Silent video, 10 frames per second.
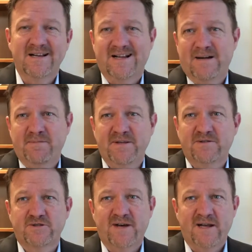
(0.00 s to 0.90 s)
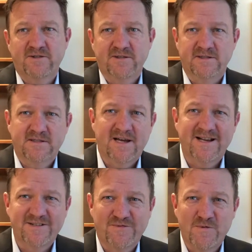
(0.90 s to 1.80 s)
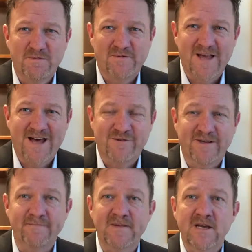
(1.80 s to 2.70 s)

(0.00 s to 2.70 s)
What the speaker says: Copy their strategies. It's the highest form of flattery.